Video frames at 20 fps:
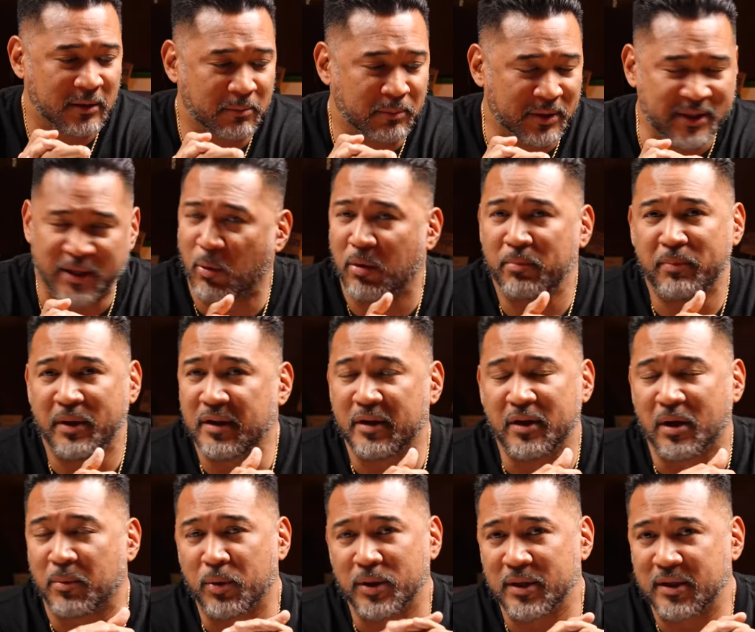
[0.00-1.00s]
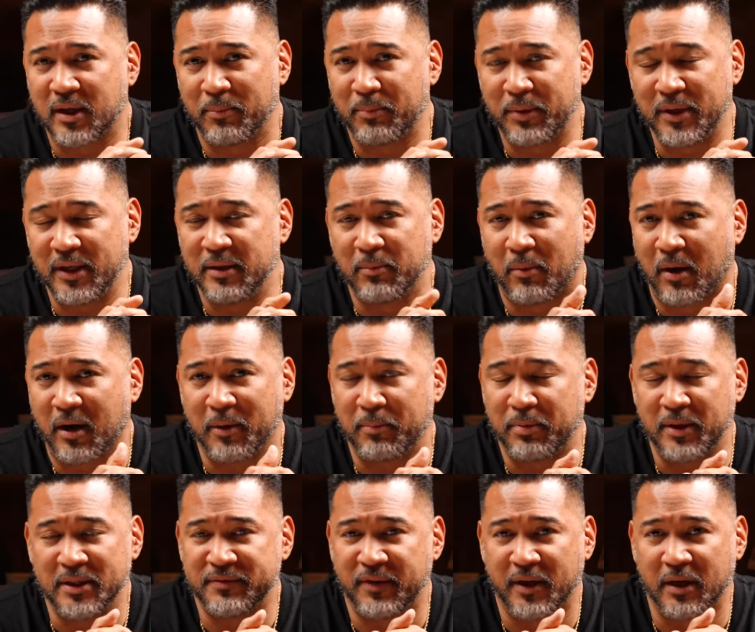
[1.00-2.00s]
but they won't be the number one company in the
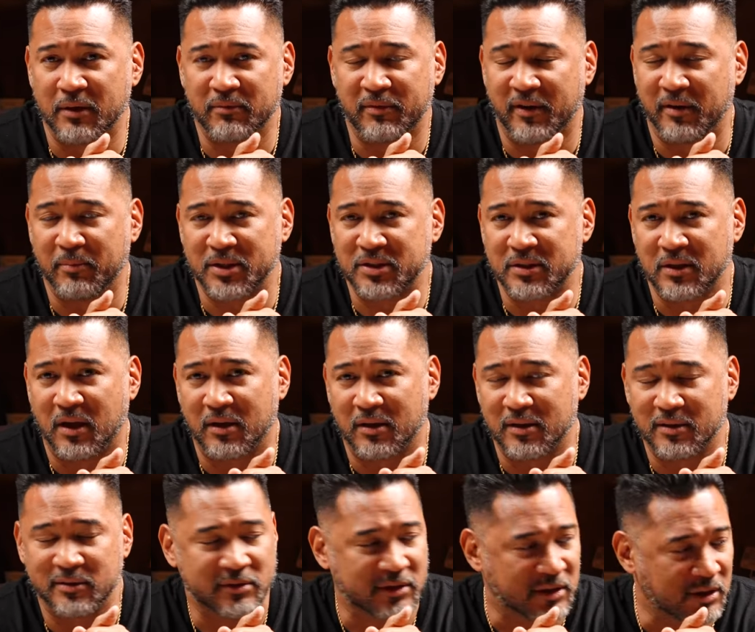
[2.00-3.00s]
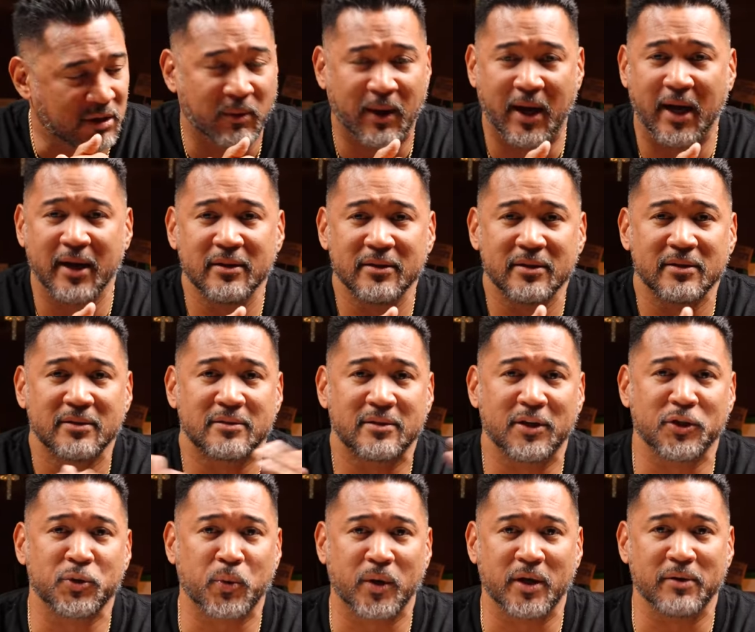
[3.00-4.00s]
marketplace very, very much longer. You know why?
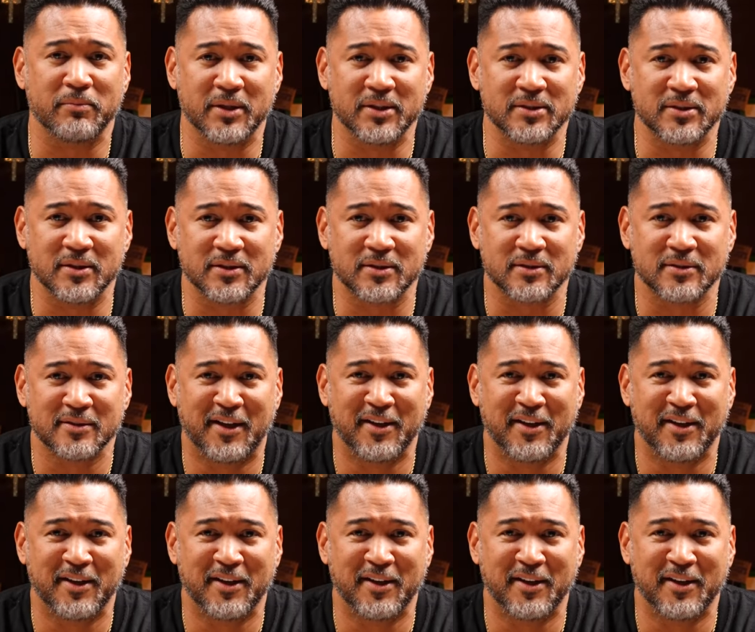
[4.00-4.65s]
Because we're in business.